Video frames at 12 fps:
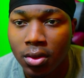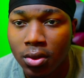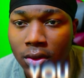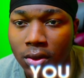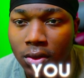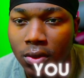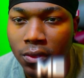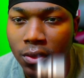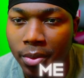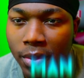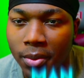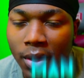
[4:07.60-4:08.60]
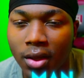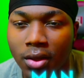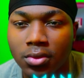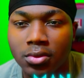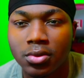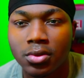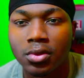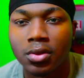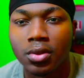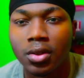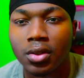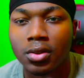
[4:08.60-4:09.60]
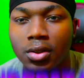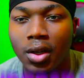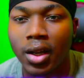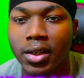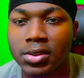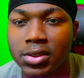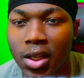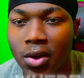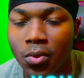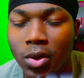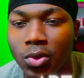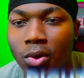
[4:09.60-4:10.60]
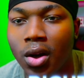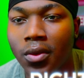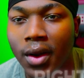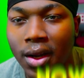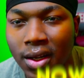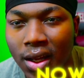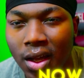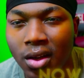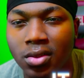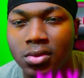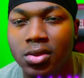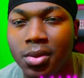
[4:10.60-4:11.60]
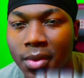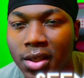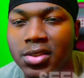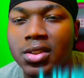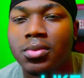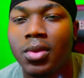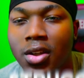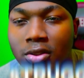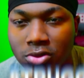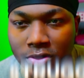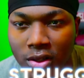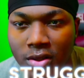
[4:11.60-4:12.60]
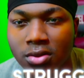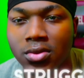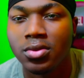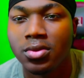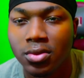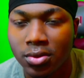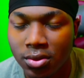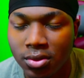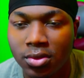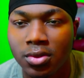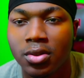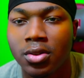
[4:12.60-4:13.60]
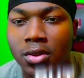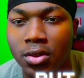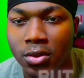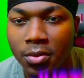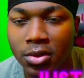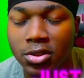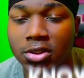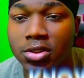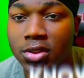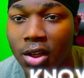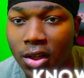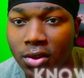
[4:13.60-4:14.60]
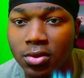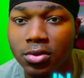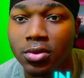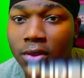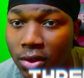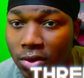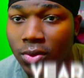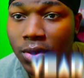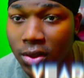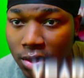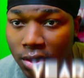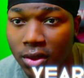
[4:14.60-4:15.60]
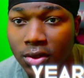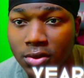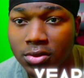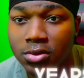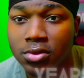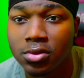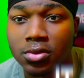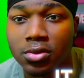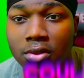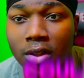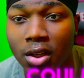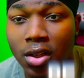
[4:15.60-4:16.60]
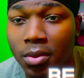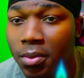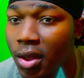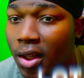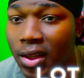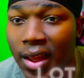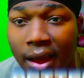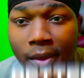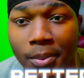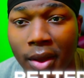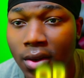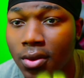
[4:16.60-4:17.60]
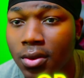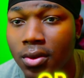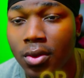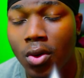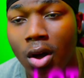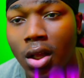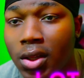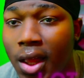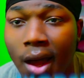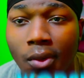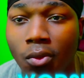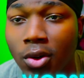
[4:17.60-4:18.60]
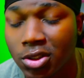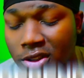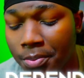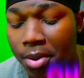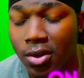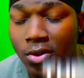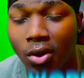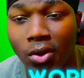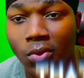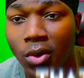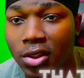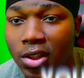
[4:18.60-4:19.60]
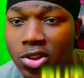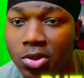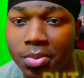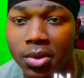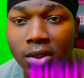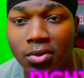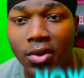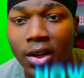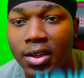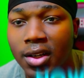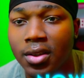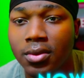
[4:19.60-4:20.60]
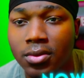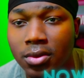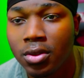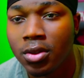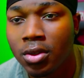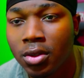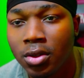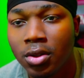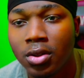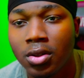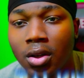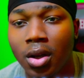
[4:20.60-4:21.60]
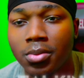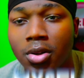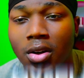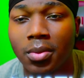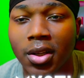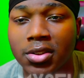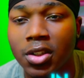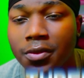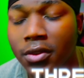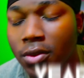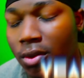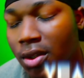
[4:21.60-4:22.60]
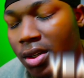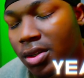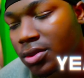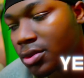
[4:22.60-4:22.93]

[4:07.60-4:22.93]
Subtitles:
You feel me, man? I understand where you are right now. It may seem like a struggle. But just know, in 3 years, it could be a lot better or a lot worse depending on the work that you put in right now. Talking to myself in 3 years.